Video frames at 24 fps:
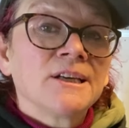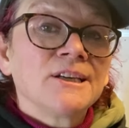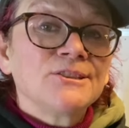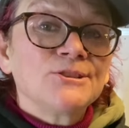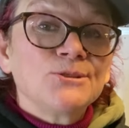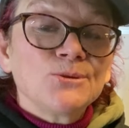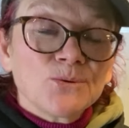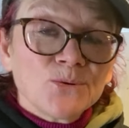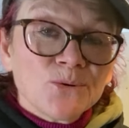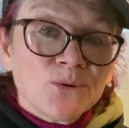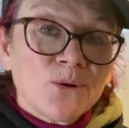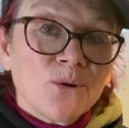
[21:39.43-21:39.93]

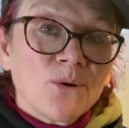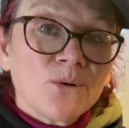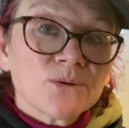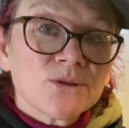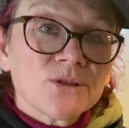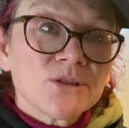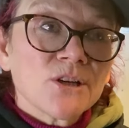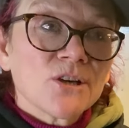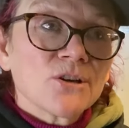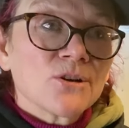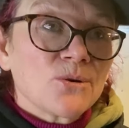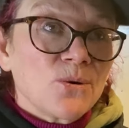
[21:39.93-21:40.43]
You're
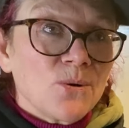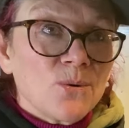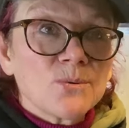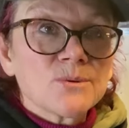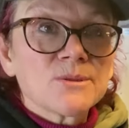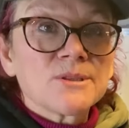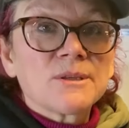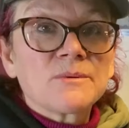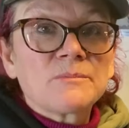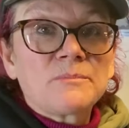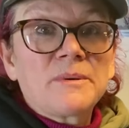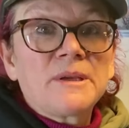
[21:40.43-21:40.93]
not
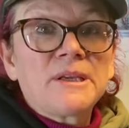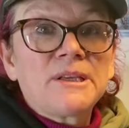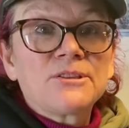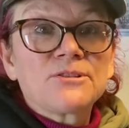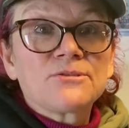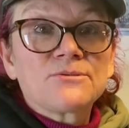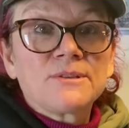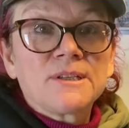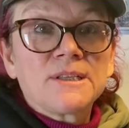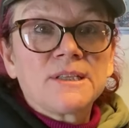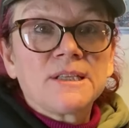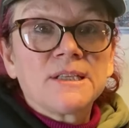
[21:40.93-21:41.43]
causing
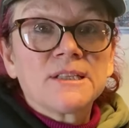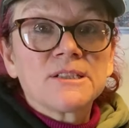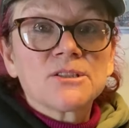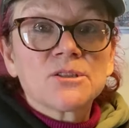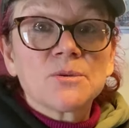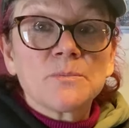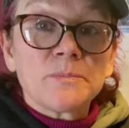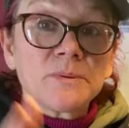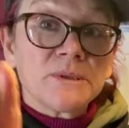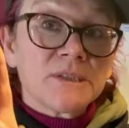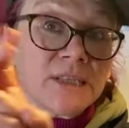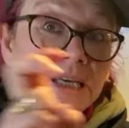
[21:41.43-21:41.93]
P3
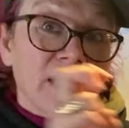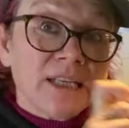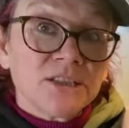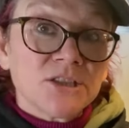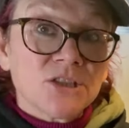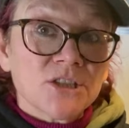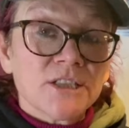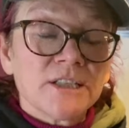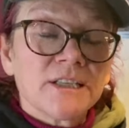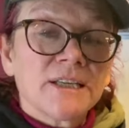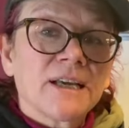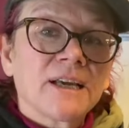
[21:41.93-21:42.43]
to
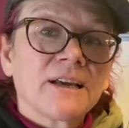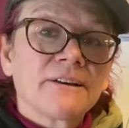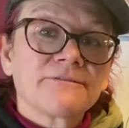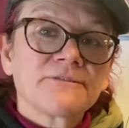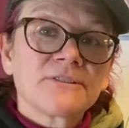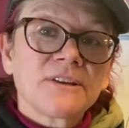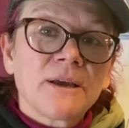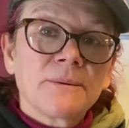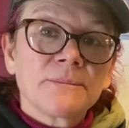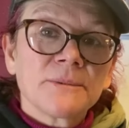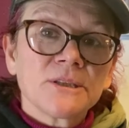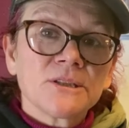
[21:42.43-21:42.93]
potentially have
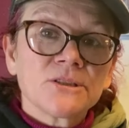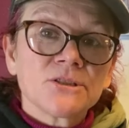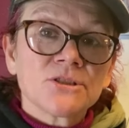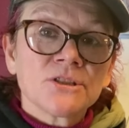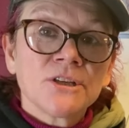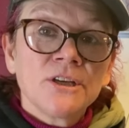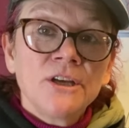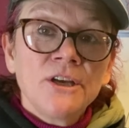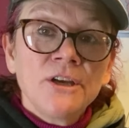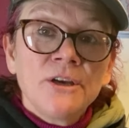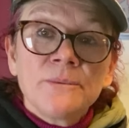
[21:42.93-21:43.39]
damage